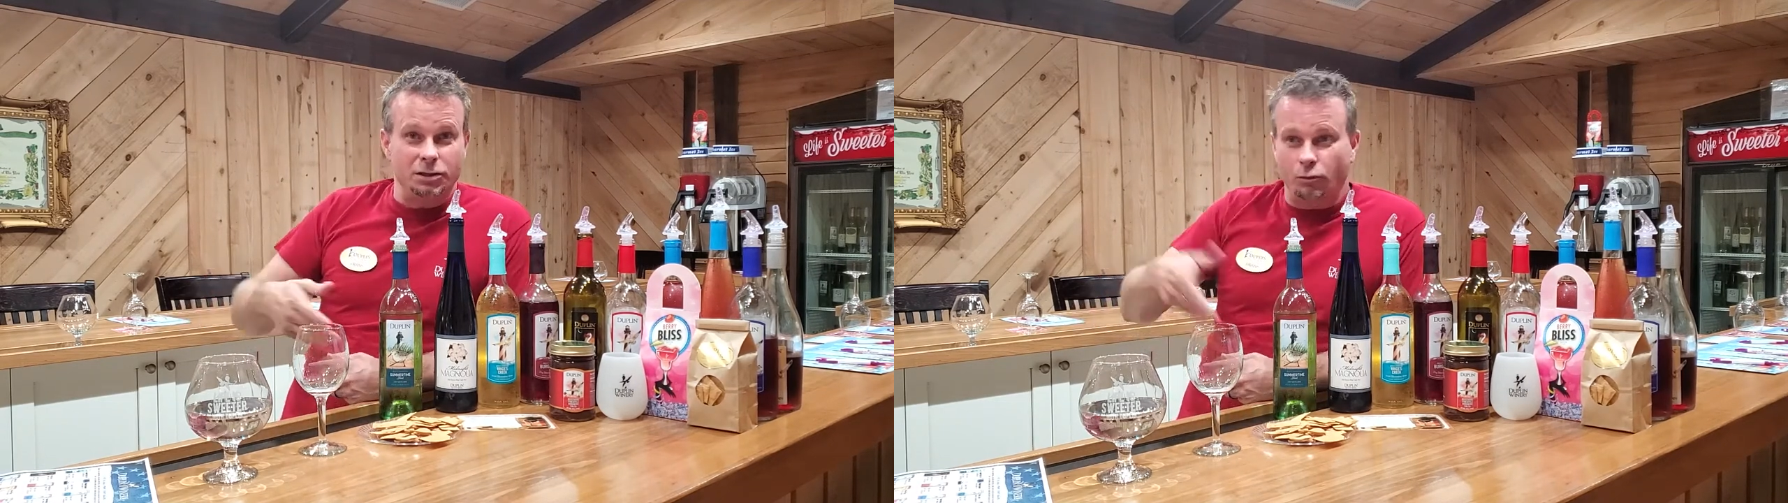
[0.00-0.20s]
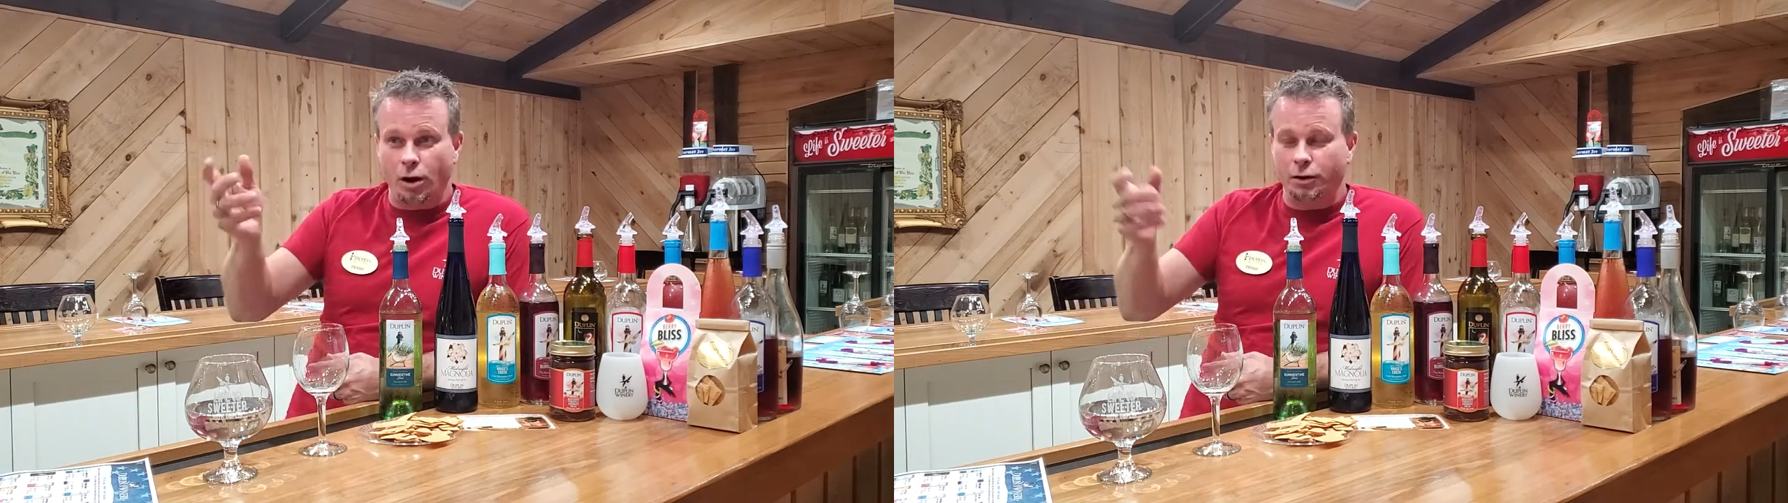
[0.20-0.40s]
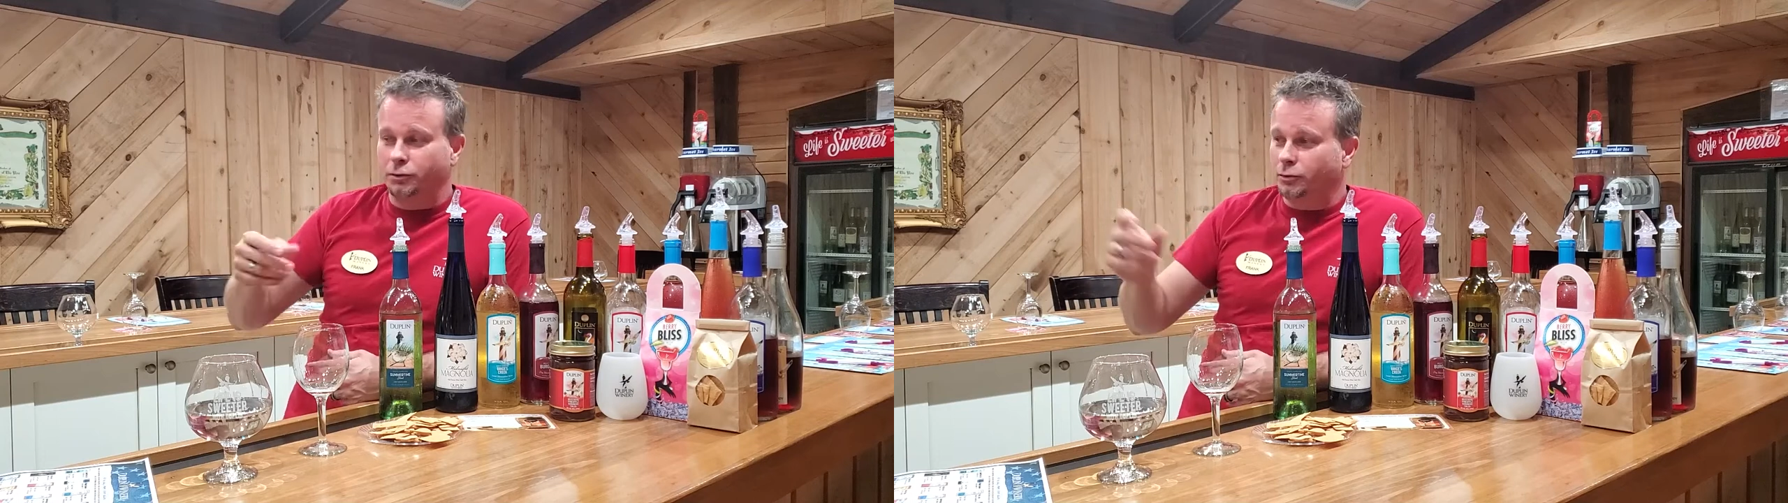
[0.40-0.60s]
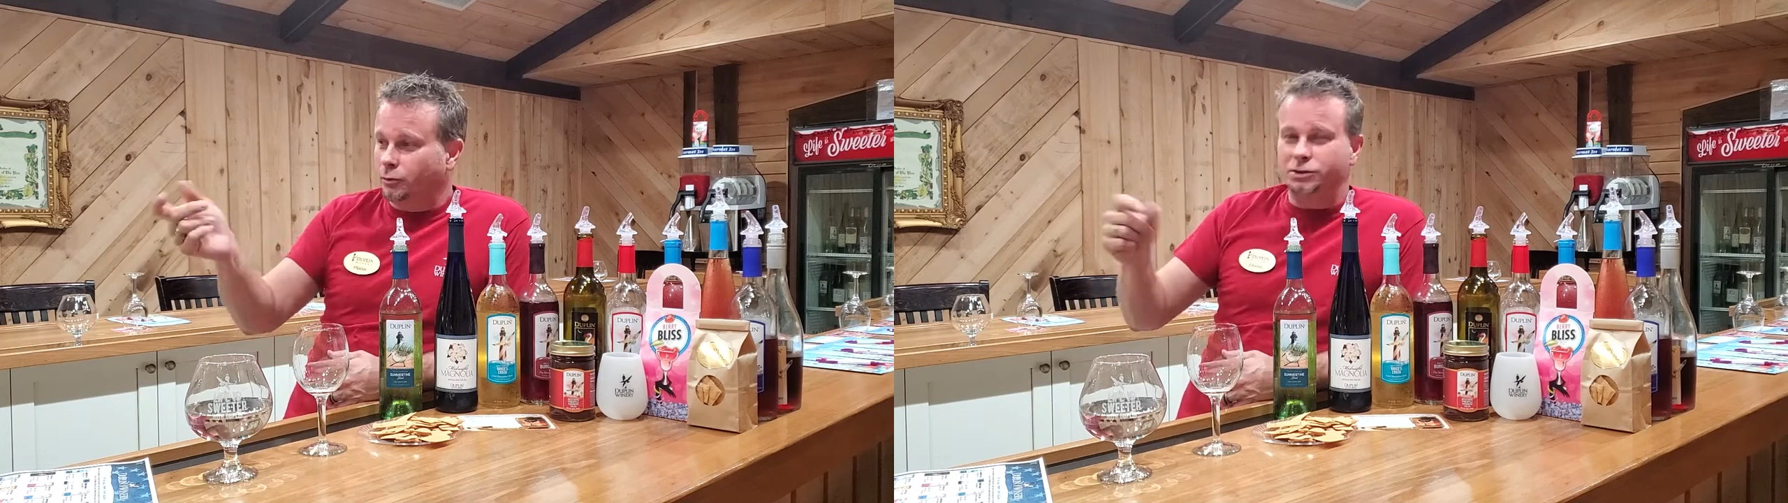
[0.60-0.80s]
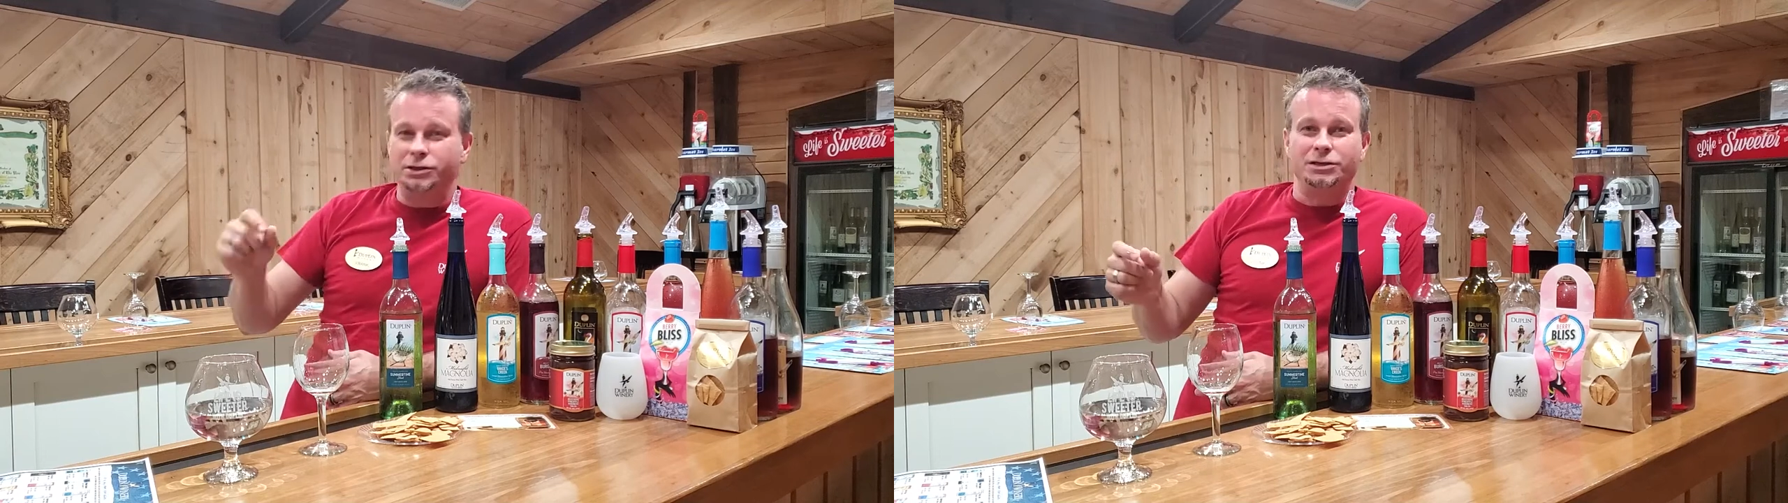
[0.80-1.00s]
you're walking through the
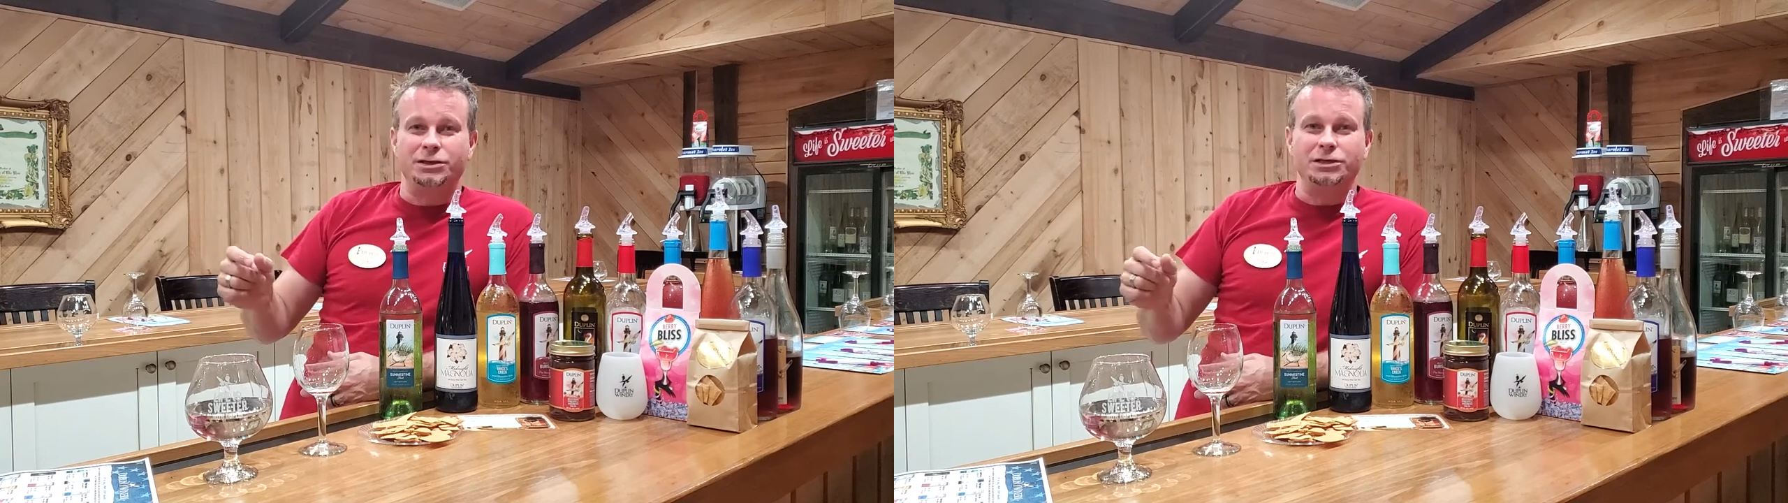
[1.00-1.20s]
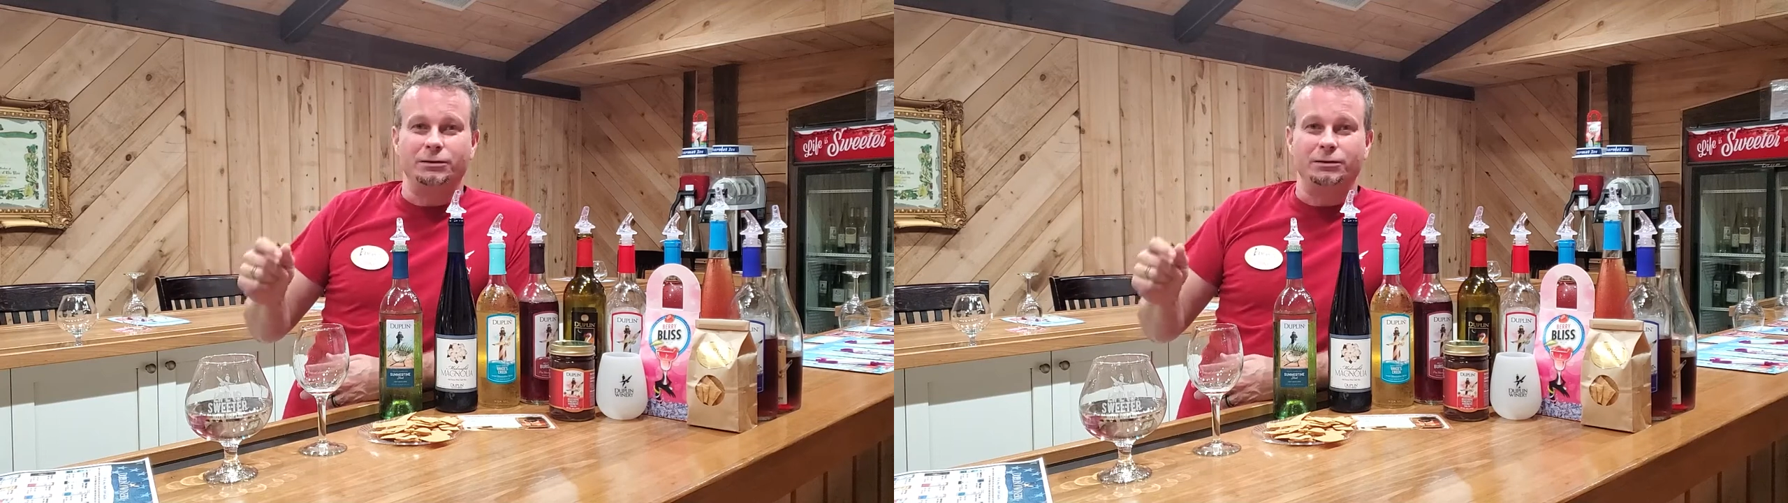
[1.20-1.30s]
woods and you see